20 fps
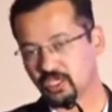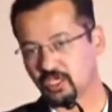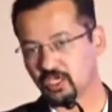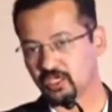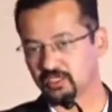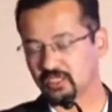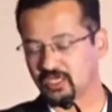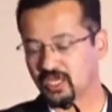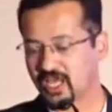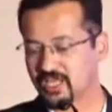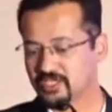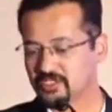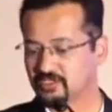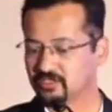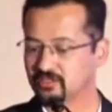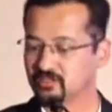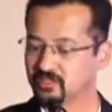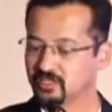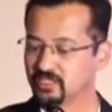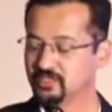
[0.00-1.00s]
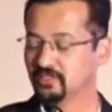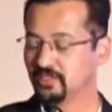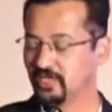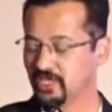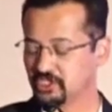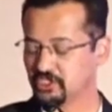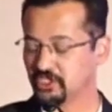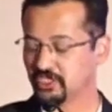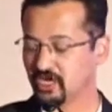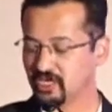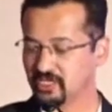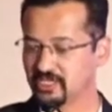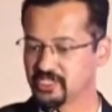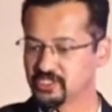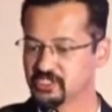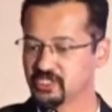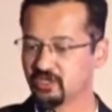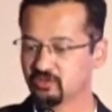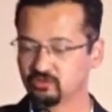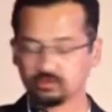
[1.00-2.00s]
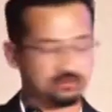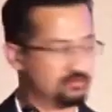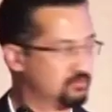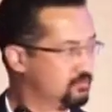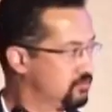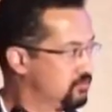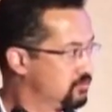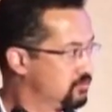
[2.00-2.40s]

And the last is the gastric ultrasound.